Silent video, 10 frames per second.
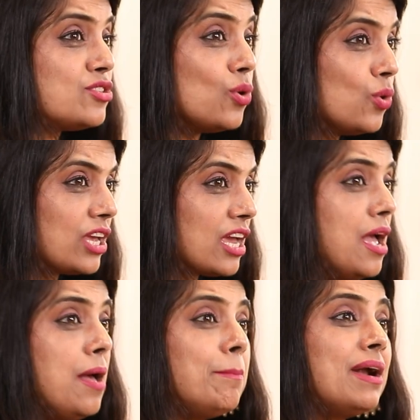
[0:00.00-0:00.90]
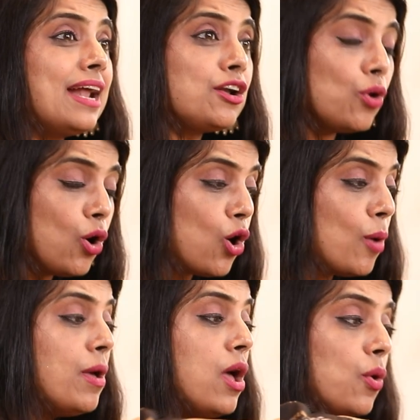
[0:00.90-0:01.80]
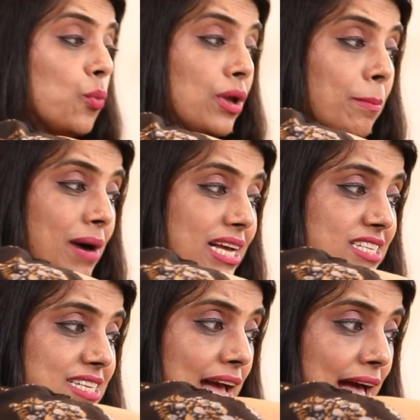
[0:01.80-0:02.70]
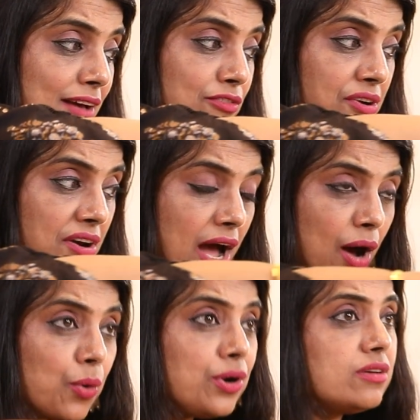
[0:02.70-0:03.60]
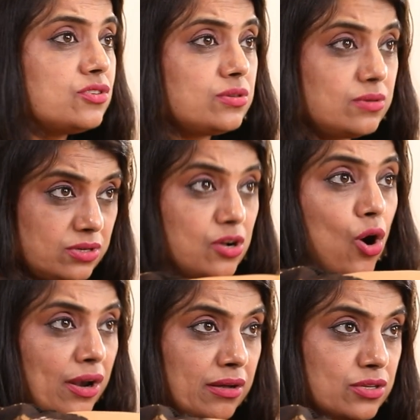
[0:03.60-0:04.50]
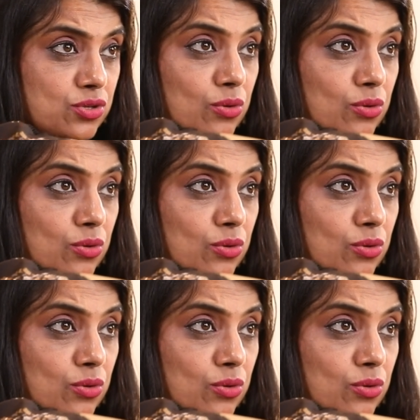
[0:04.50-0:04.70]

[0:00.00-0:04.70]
is okay. But at home, we must have round corners.